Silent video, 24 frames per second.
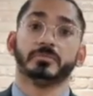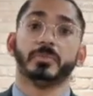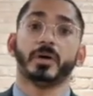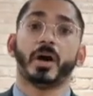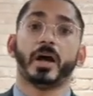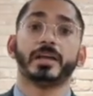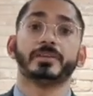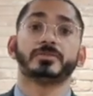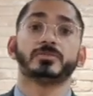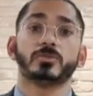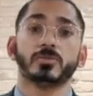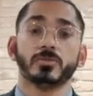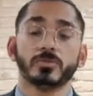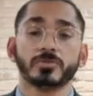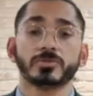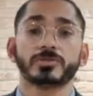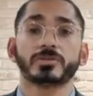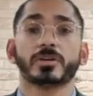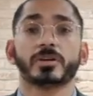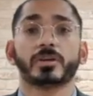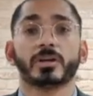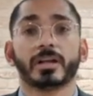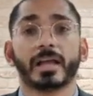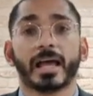but it's
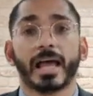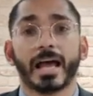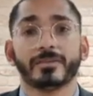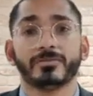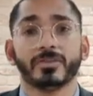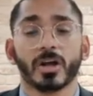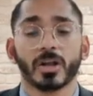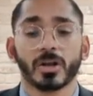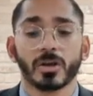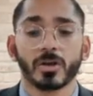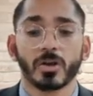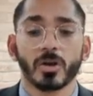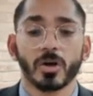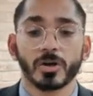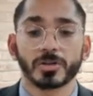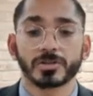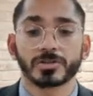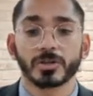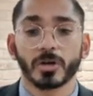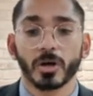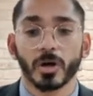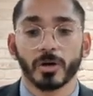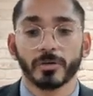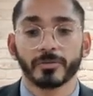also going to have a
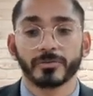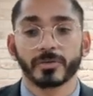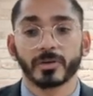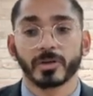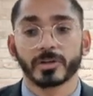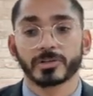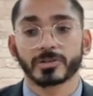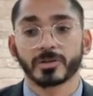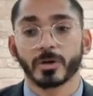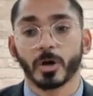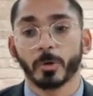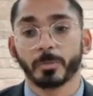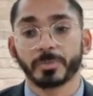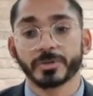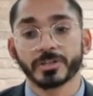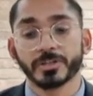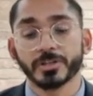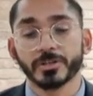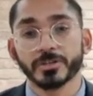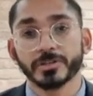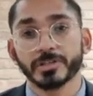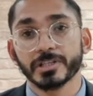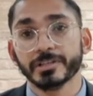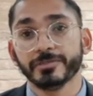lot of
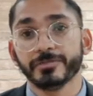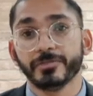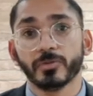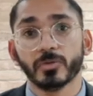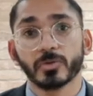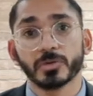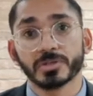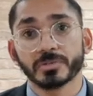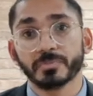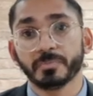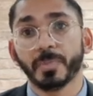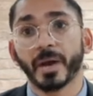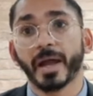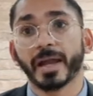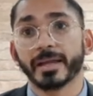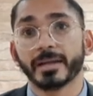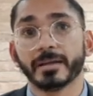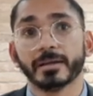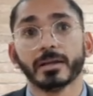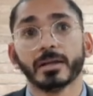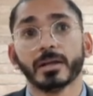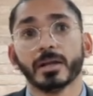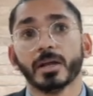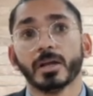opportunity for debate,